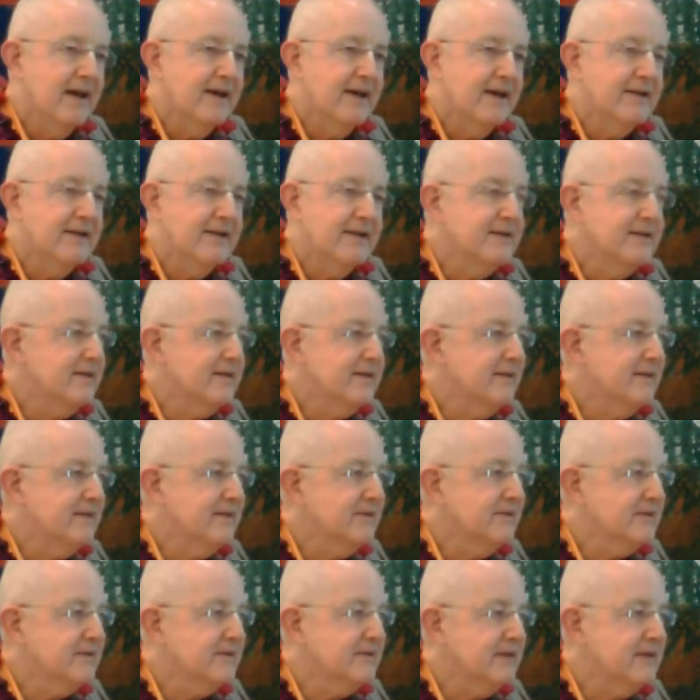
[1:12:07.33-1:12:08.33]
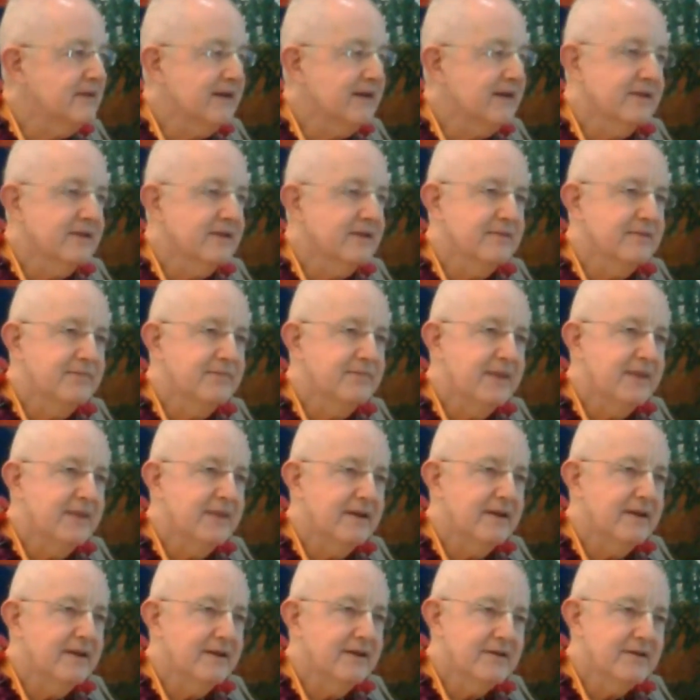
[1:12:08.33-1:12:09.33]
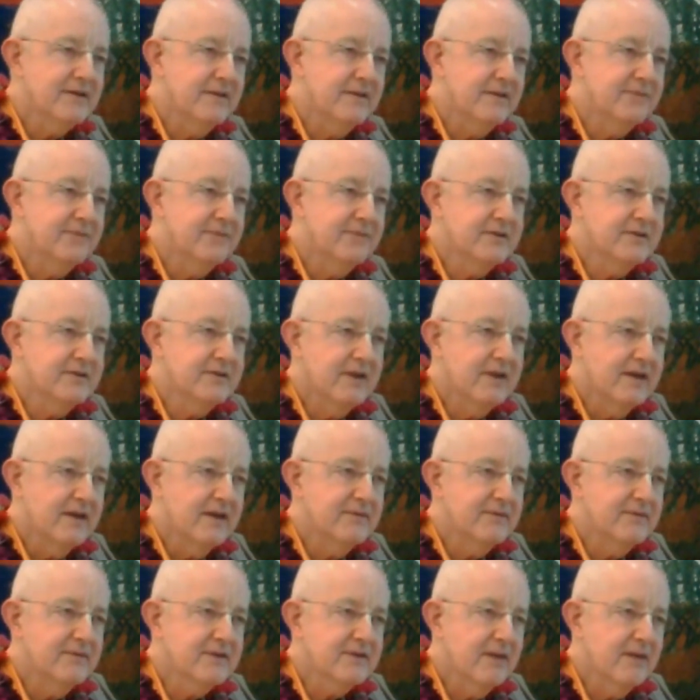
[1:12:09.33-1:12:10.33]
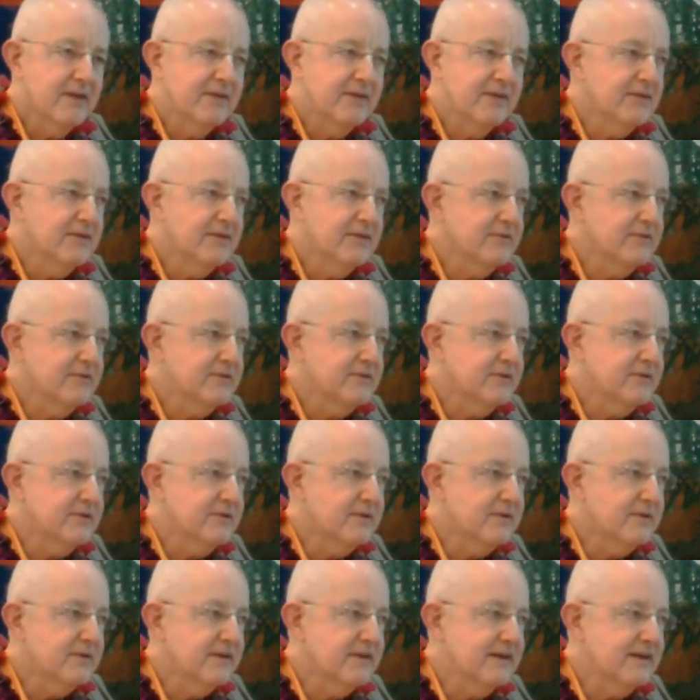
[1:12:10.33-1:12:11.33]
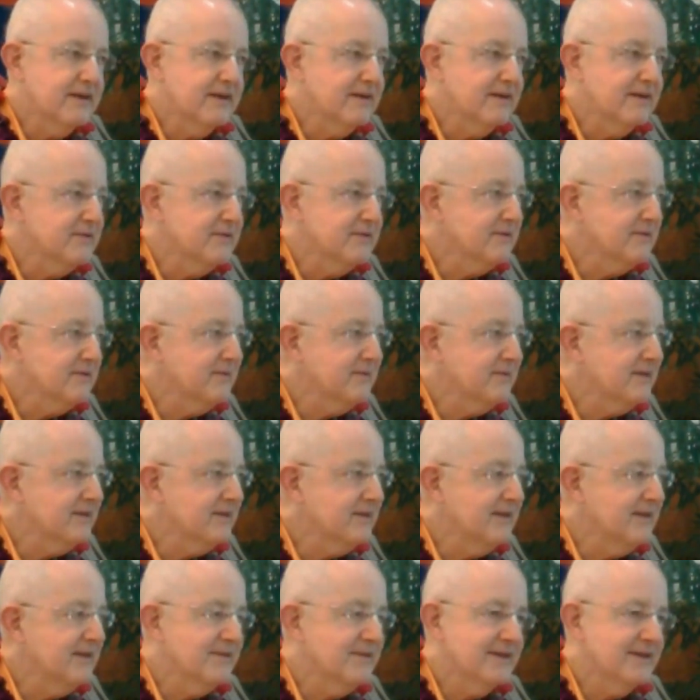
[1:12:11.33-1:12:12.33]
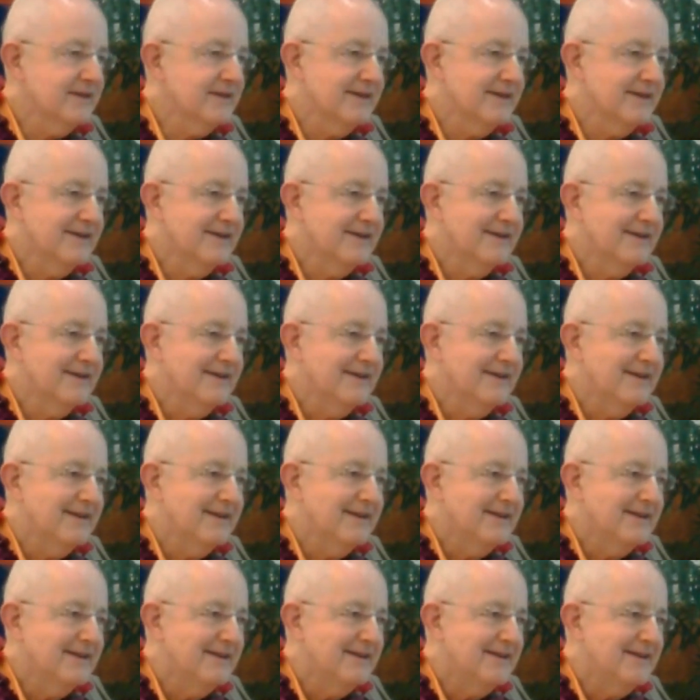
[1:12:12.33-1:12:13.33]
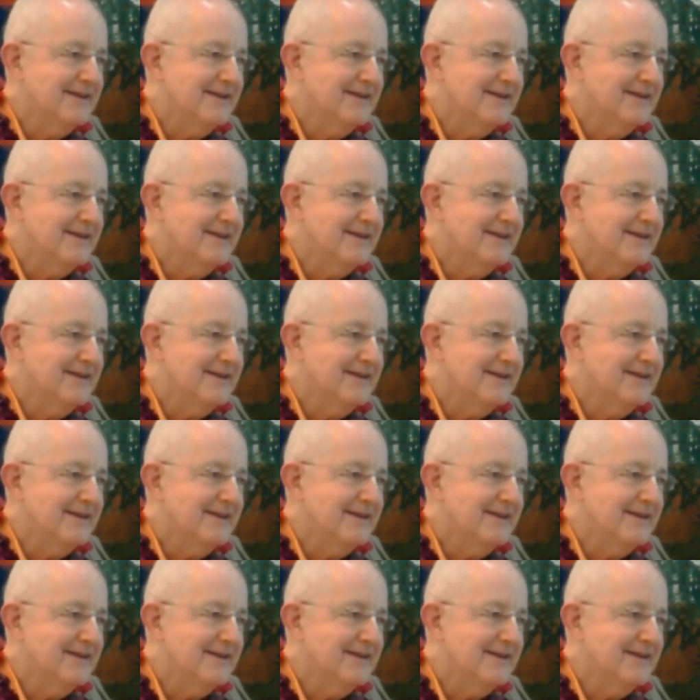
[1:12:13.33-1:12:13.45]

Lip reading: And looks like the benediction of prasad is coming to the door right now.